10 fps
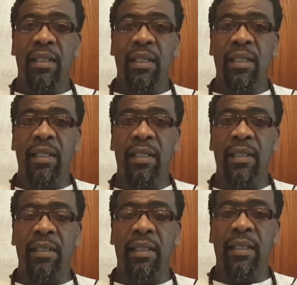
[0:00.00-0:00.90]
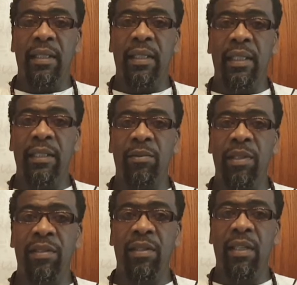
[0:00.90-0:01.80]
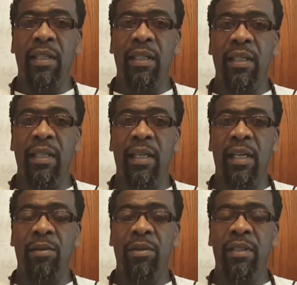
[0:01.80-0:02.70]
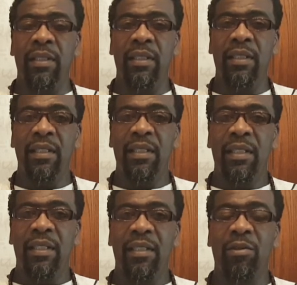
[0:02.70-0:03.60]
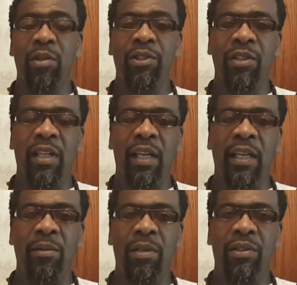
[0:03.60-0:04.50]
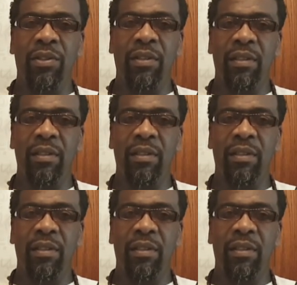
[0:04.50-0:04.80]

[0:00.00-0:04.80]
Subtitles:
And as we say in our original language,